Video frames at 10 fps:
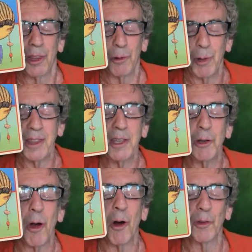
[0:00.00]
the way that you
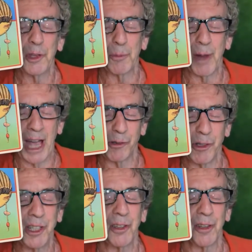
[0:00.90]
hold your
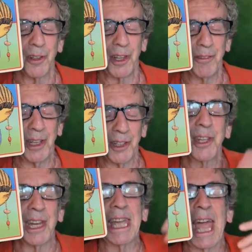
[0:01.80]
boundaries in the living is
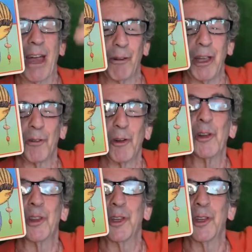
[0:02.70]
going to carry over into the